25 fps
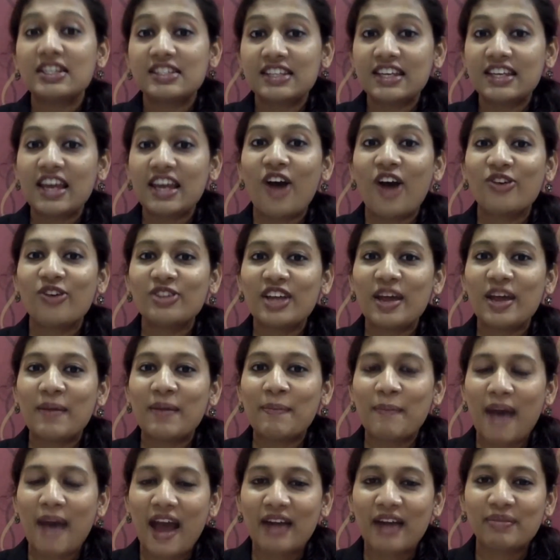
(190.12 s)
see how the
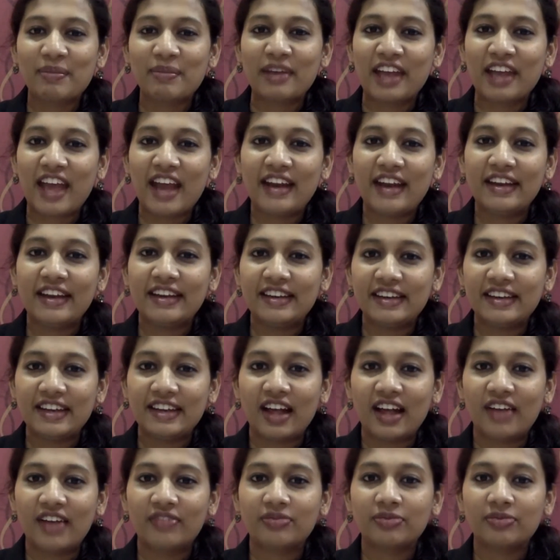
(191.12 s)
impact began in India.
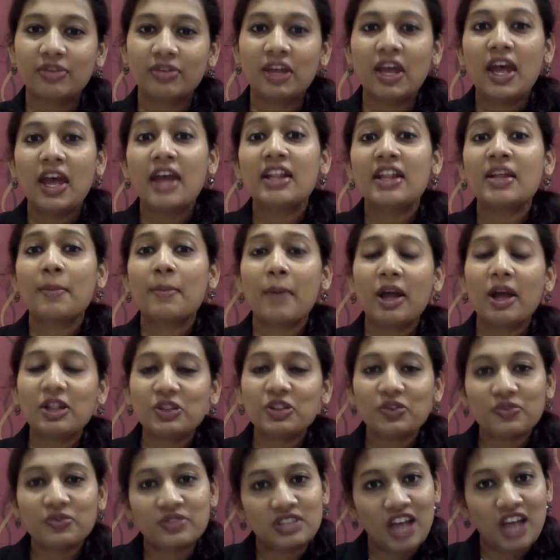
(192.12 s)
In the month
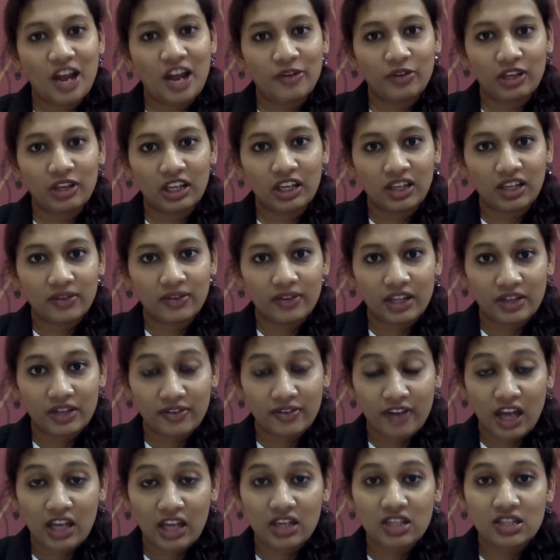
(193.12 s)
of January, when the
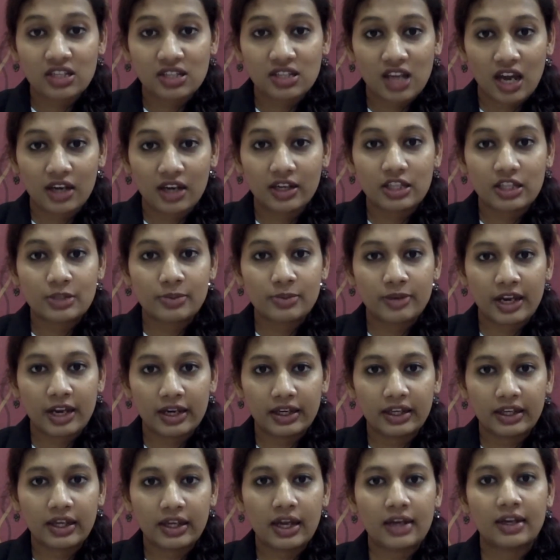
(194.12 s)
virus started
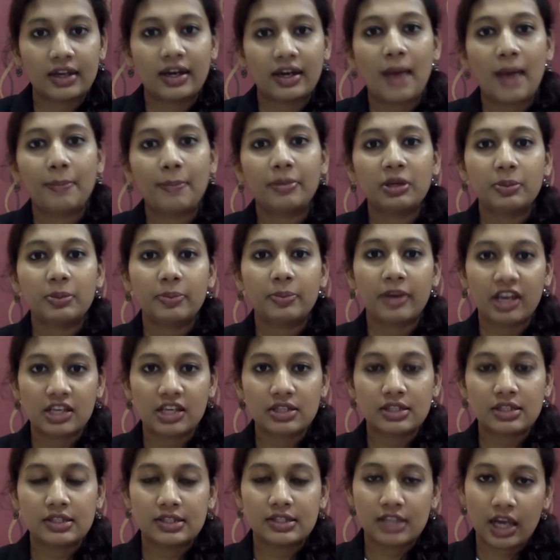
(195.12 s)
spreading at a rapid pace
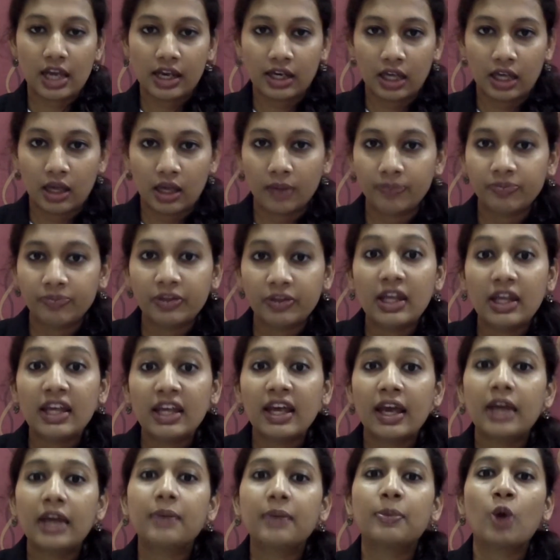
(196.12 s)
in China,
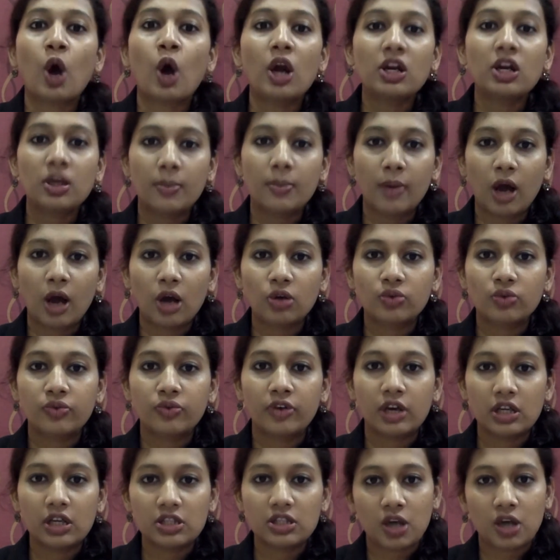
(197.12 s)
it brought about
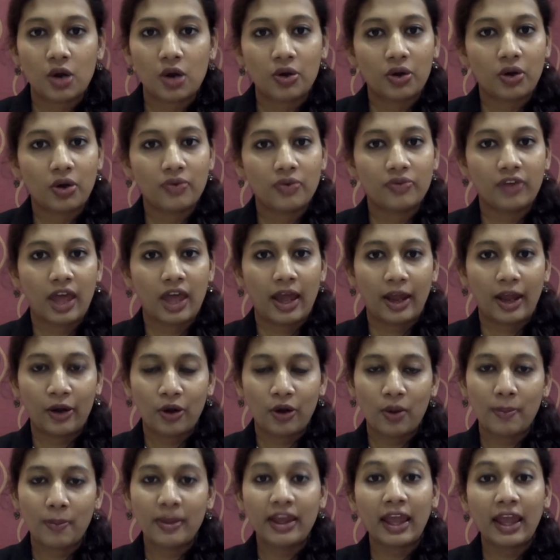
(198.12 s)
first round of
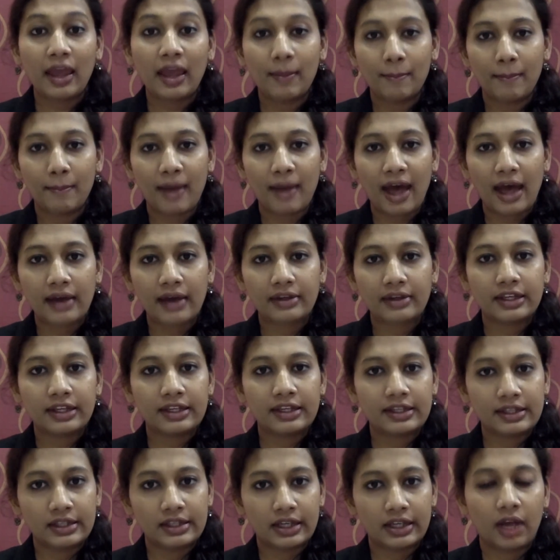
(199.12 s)
economic impact in
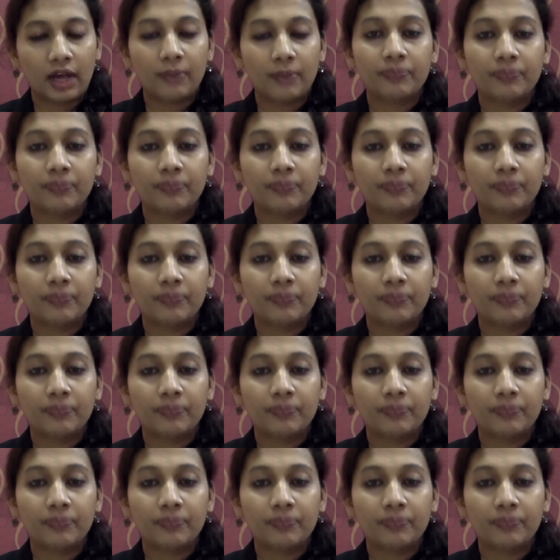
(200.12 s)
India.